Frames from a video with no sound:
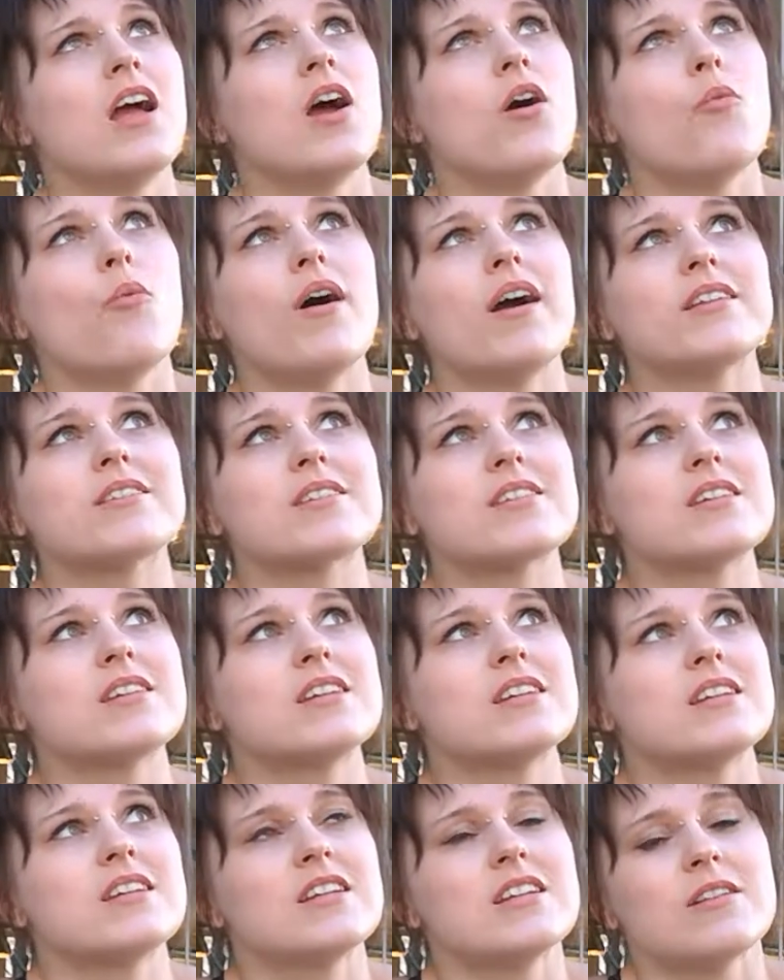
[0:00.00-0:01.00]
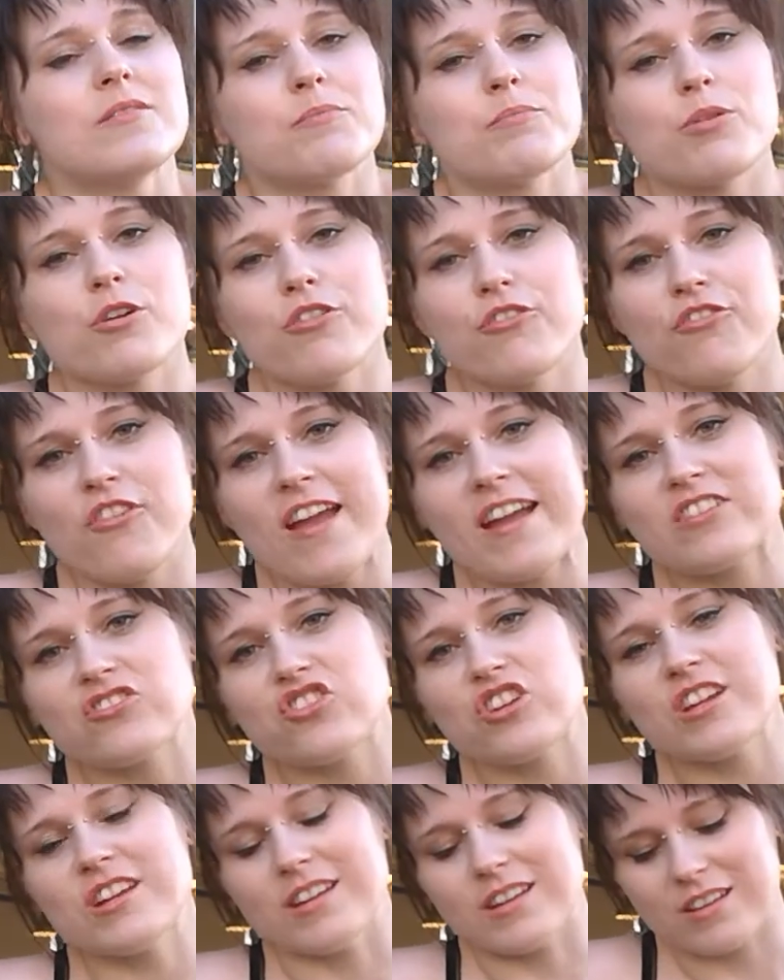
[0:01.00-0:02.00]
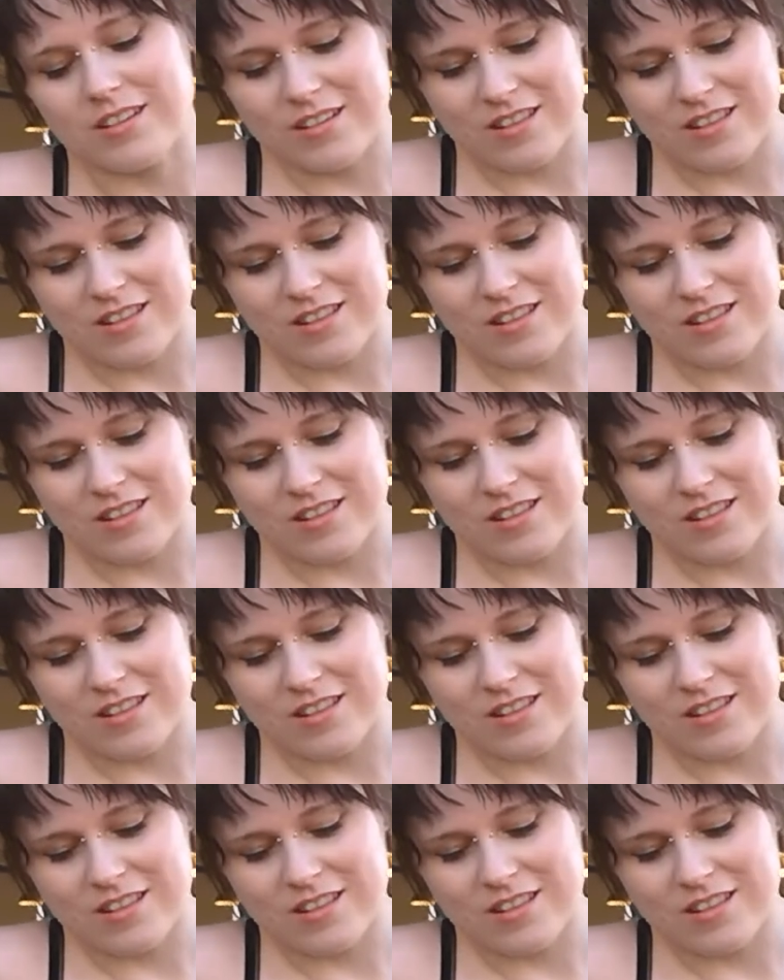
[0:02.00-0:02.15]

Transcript: what perfection